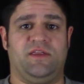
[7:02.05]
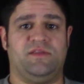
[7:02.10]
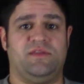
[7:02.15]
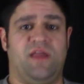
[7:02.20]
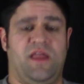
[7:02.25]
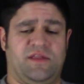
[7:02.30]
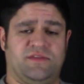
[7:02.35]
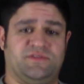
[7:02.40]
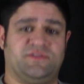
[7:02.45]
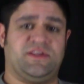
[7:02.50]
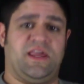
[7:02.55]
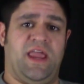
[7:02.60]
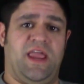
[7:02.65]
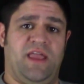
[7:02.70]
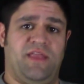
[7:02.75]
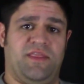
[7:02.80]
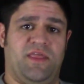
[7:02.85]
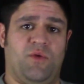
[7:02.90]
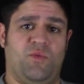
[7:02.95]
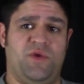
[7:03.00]
in
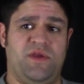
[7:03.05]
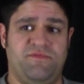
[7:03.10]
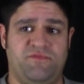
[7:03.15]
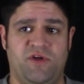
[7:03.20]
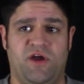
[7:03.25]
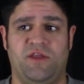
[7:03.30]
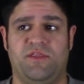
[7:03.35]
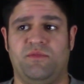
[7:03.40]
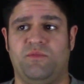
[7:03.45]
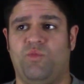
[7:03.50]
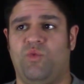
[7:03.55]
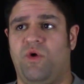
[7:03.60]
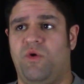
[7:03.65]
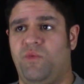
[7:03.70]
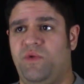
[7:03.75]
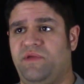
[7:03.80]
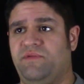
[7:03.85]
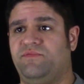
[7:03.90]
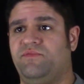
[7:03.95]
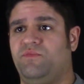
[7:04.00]
saying that we've done
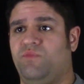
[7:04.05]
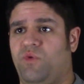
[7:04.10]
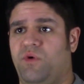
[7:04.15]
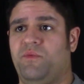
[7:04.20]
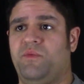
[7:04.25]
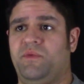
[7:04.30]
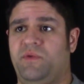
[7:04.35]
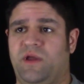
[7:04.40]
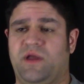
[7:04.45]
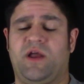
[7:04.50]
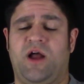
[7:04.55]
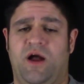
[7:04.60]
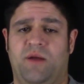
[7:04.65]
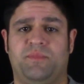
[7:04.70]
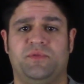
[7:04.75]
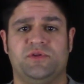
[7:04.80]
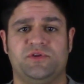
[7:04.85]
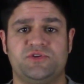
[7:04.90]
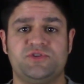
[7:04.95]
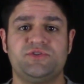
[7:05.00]
what we've
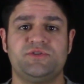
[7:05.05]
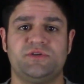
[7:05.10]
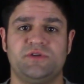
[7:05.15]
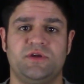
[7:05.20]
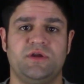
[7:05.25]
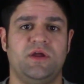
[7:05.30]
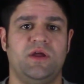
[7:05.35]
accomplished.